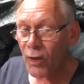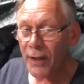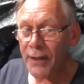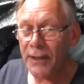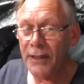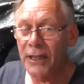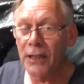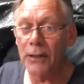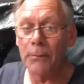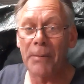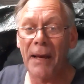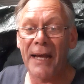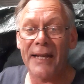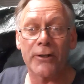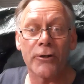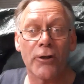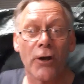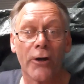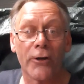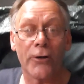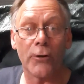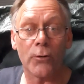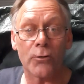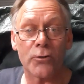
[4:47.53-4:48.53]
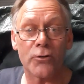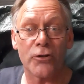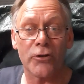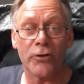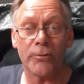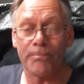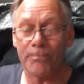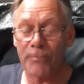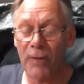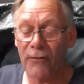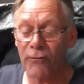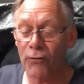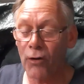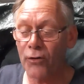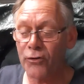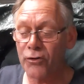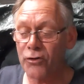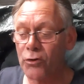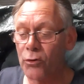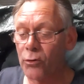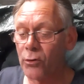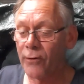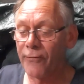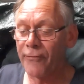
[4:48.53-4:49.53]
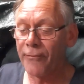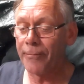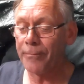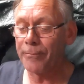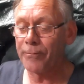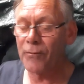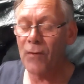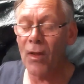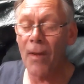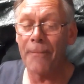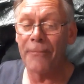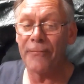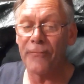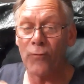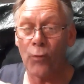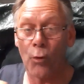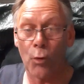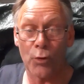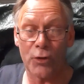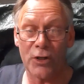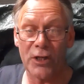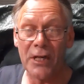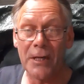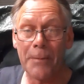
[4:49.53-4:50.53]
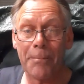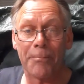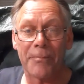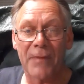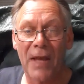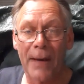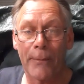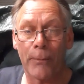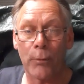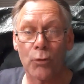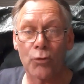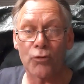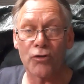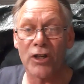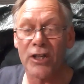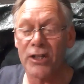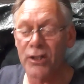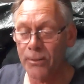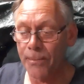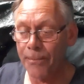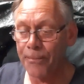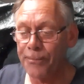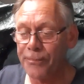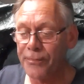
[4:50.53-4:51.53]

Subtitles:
little backyard orchard. I've got sort of 40 apple trees